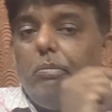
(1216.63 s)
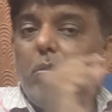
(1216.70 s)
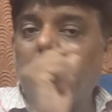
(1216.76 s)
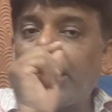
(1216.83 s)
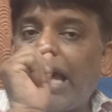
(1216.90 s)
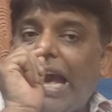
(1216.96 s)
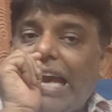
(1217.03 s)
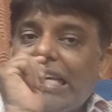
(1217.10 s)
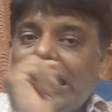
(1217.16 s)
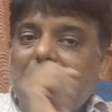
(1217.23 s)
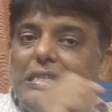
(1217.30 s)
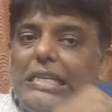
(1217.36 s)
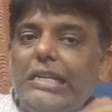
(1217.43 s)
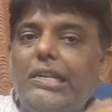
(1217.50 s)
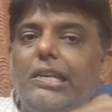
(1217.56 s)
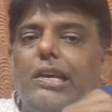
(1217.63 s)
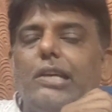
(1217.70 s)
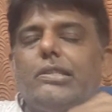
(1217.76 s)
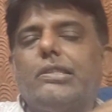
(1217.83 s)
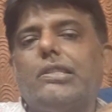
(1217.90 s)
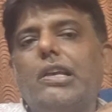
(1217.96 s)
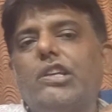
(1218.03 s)
But
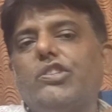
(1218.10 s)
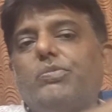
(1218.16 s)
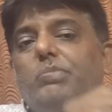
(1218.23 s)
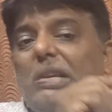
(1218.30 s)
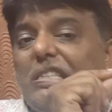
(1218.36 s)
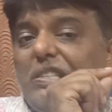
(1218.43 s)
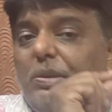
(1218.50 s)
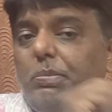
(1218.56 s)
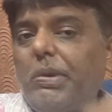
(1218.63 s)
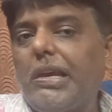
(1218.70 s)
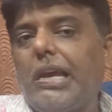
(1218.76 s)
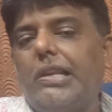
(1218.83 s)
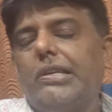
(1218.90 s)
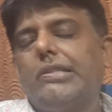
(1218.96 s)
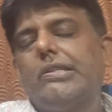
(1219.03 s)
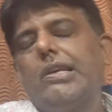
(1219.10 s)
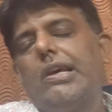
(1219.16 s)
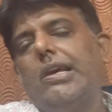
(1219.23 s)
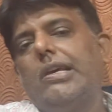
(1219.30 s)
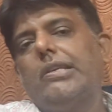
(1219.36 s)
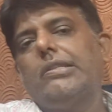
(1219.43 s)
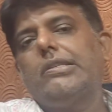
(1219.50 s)
ICDS 3 specifically
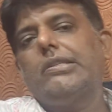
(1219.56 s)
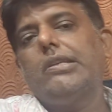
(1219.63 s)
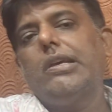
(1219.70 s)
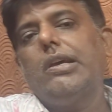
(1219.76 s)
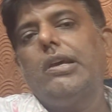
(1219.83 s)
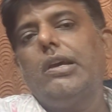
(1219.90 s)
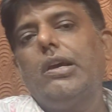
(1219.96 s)
says